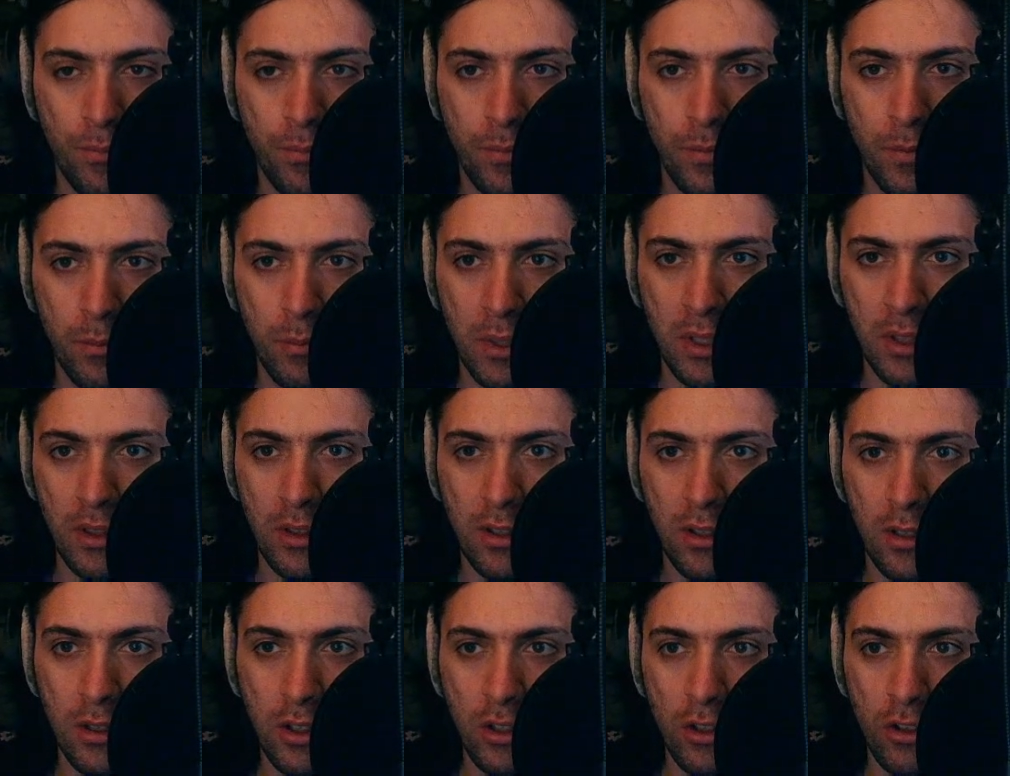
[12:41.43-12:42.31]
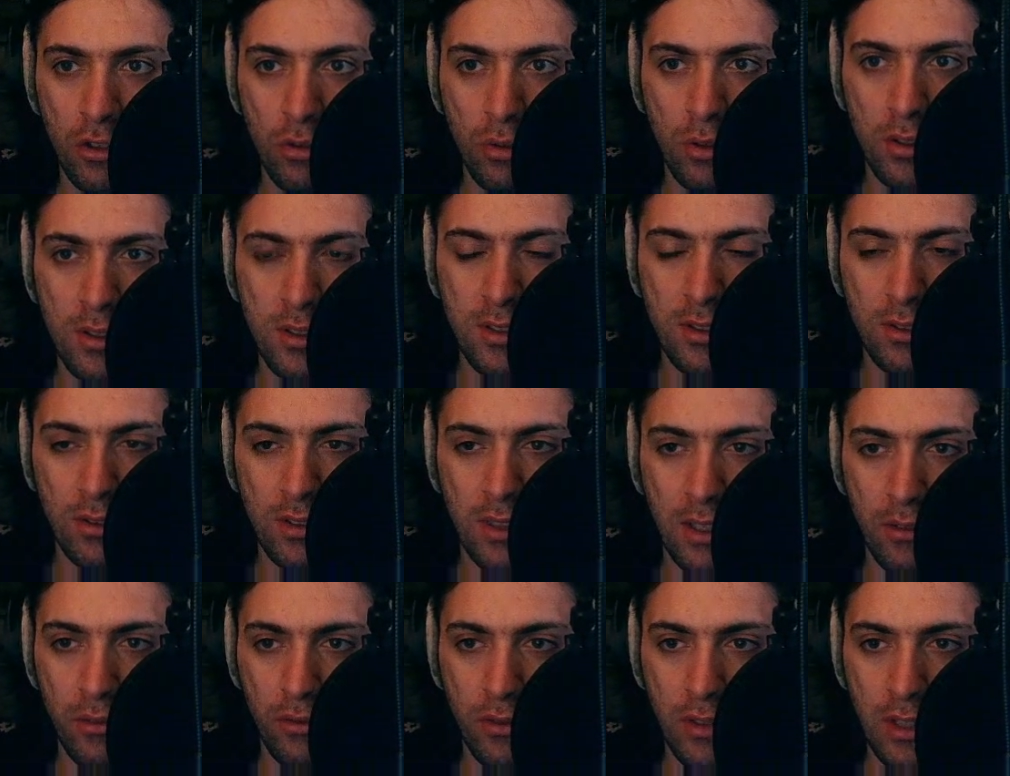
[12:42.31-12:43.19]
but the controls don't
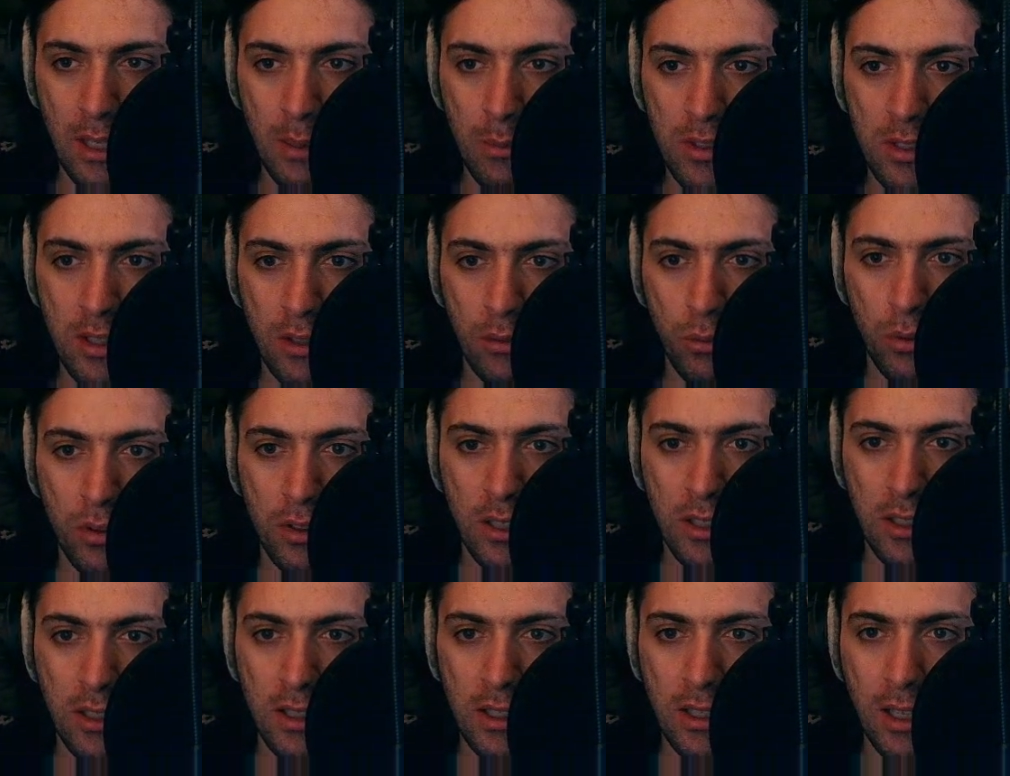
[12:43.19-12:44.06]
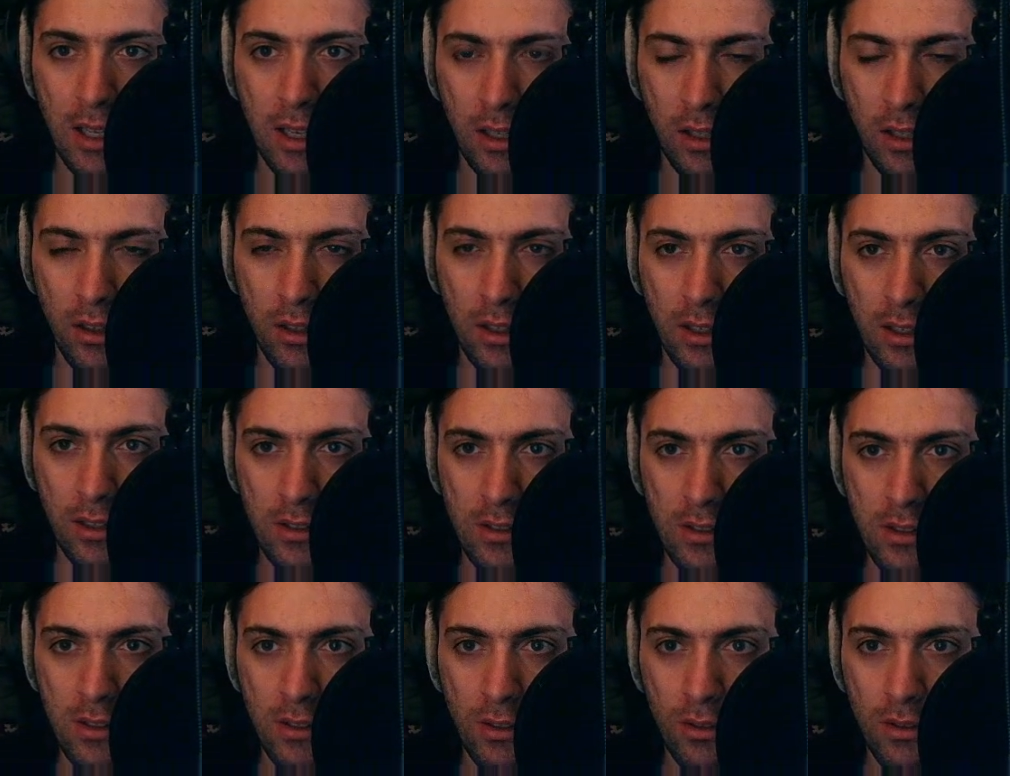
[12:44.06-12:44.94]
have names that would indicate that,
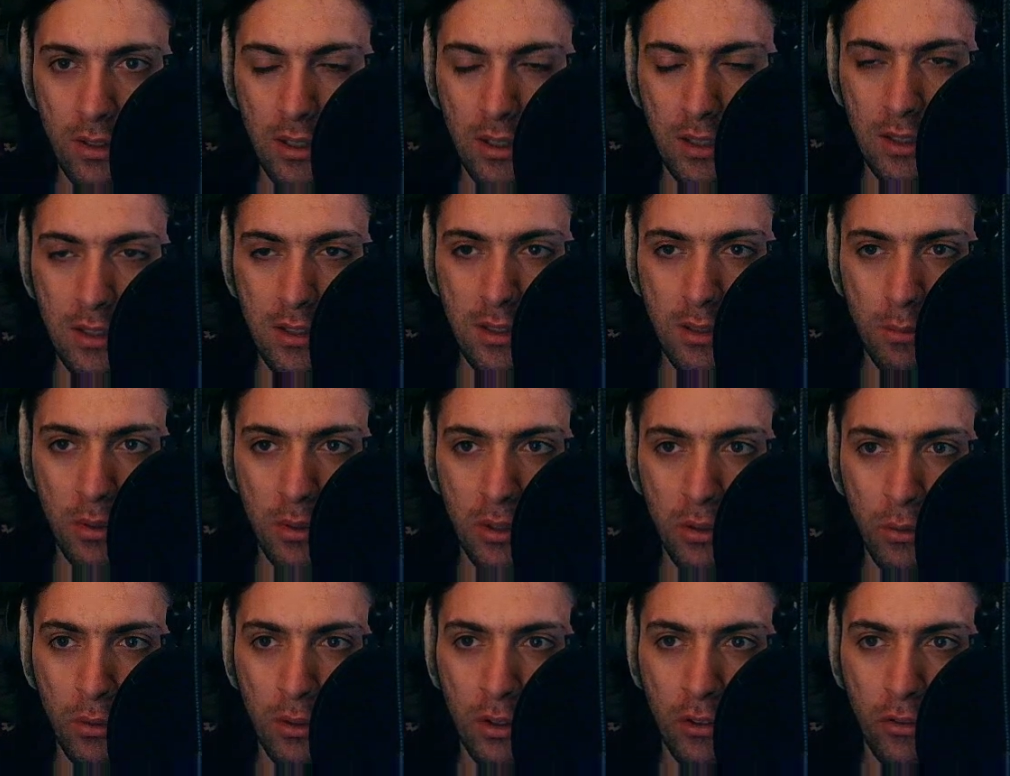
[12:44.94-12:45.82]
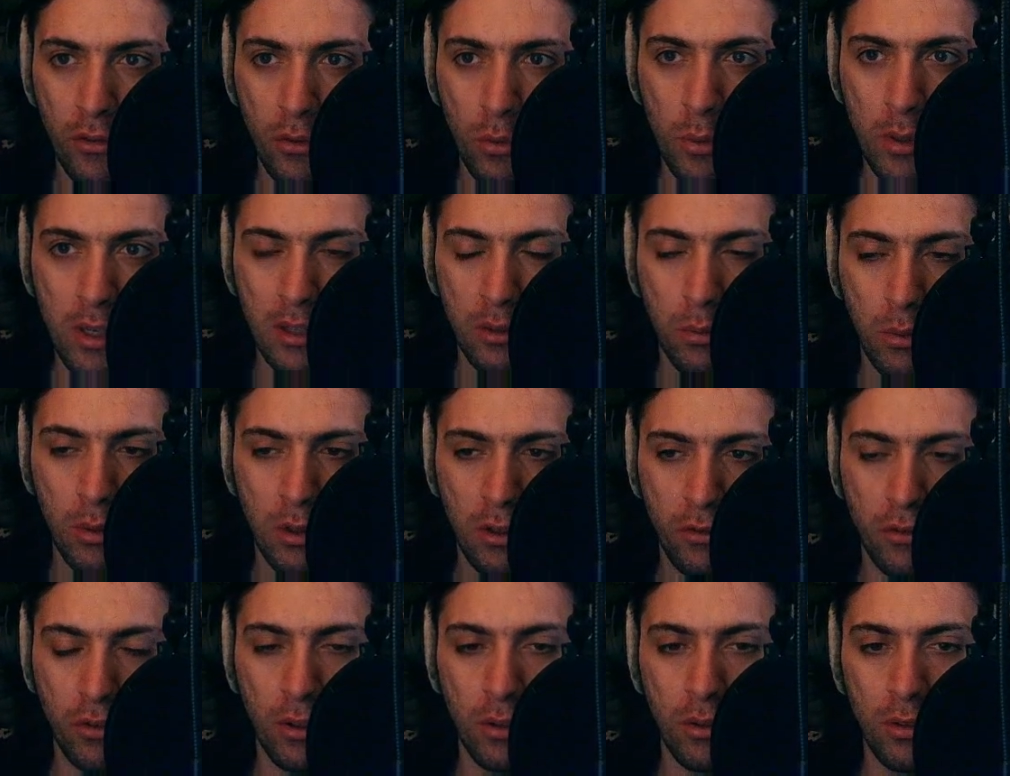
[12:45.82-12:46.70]
so it's a bit of a weird
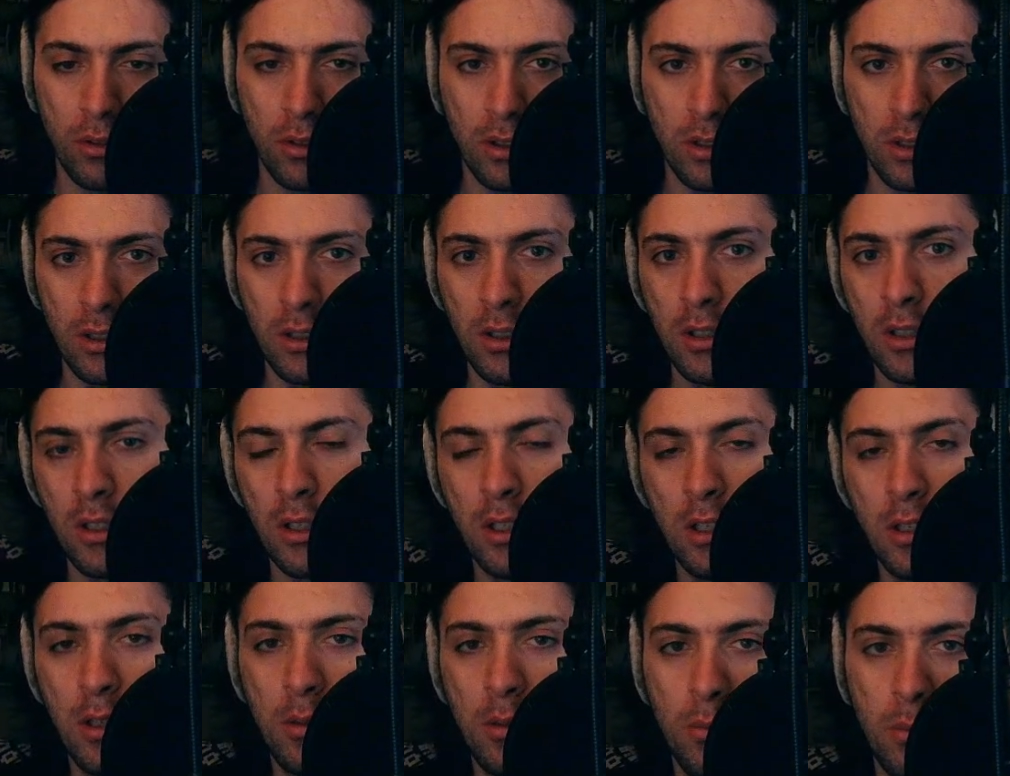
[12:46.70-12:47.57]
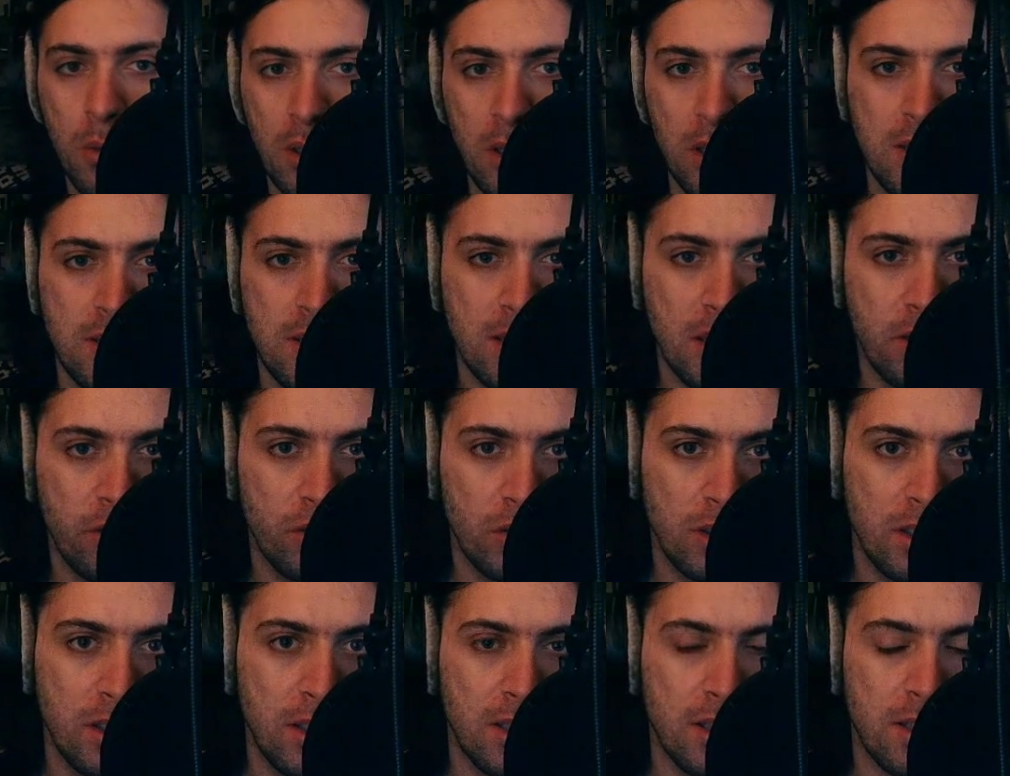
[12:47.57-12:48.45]
workflow. But it's
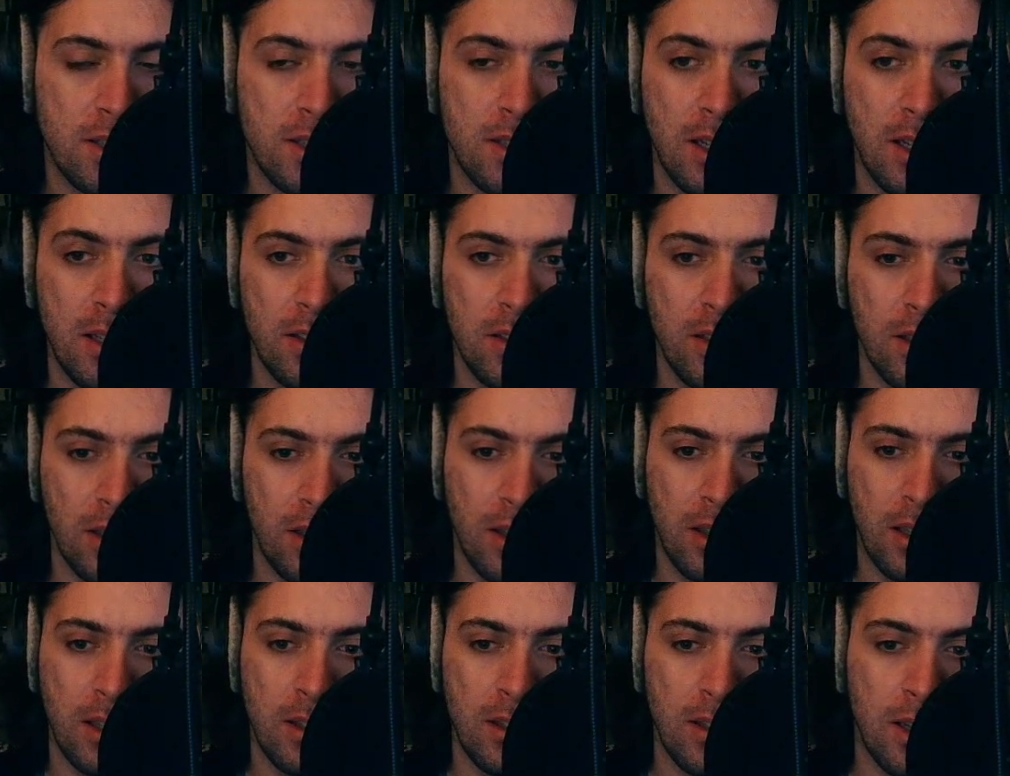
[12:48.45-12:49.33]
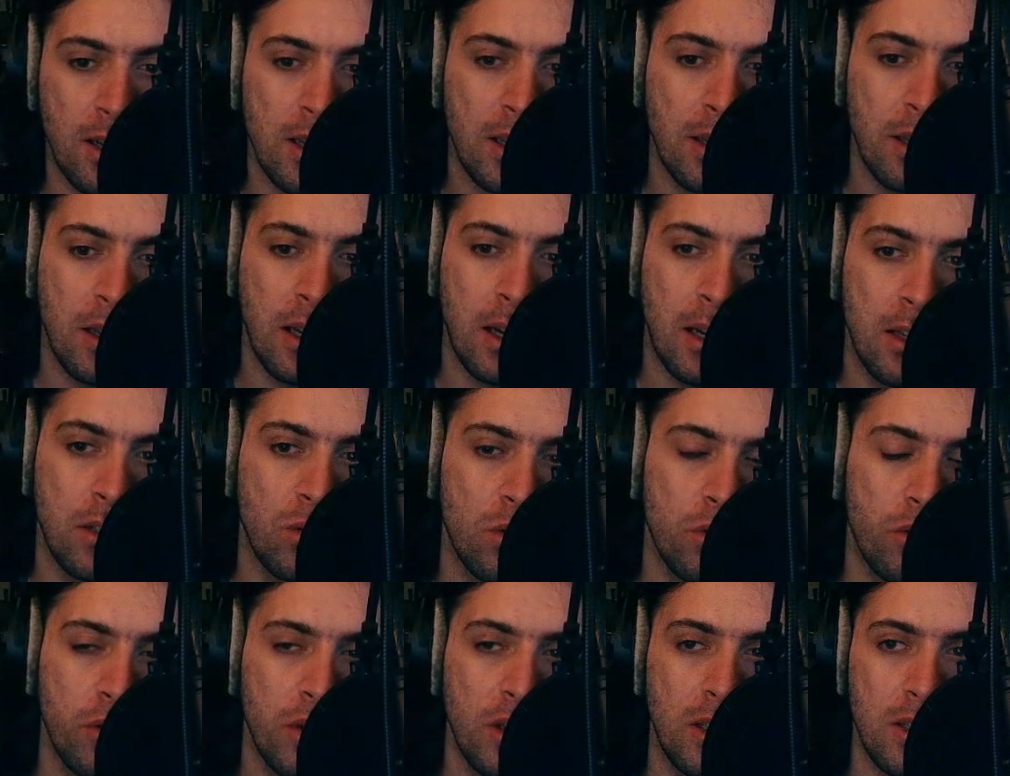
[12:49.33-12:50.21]
definitely exciting, and I do
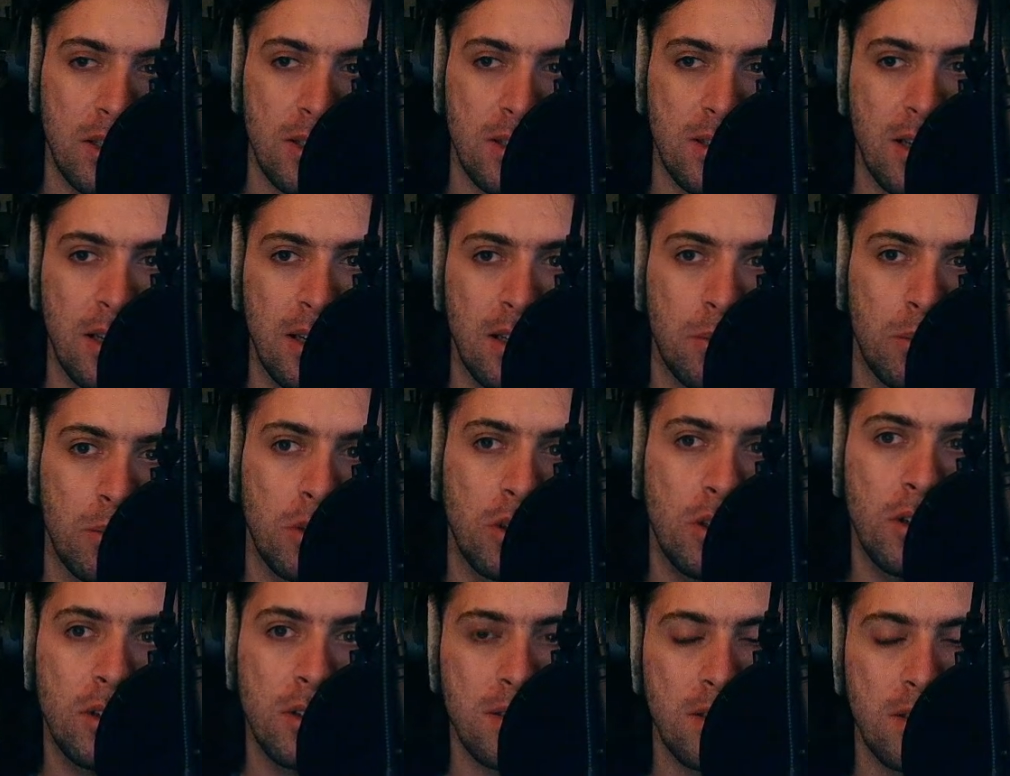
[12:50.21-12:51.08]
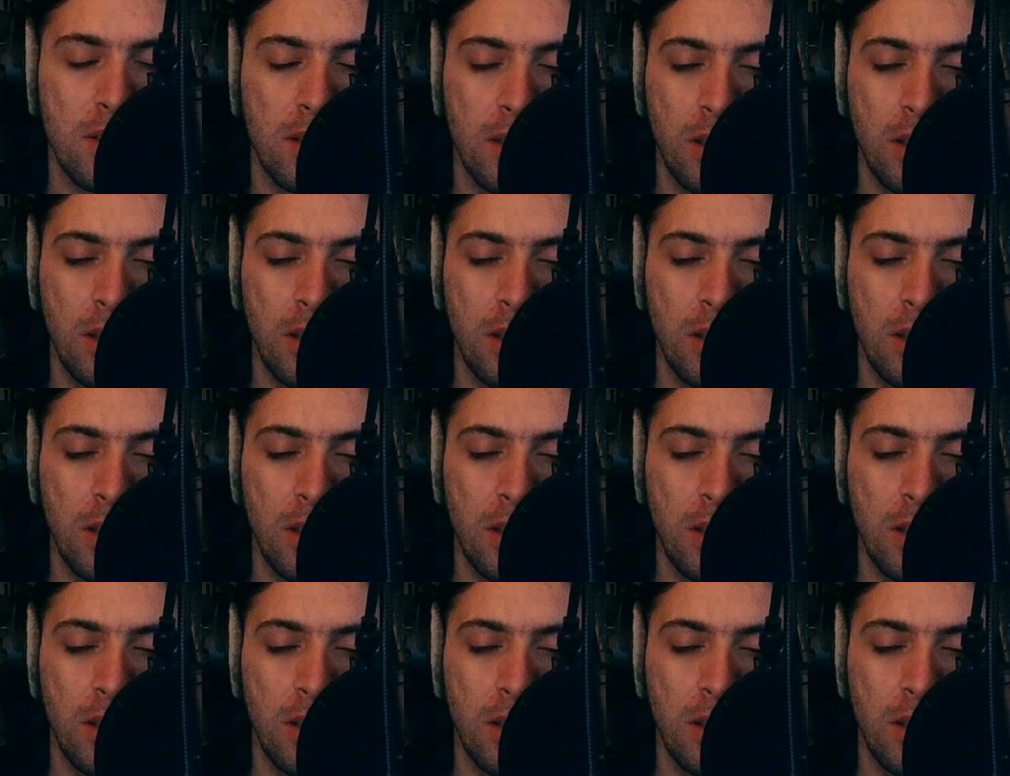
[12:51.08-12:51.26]
feel excited because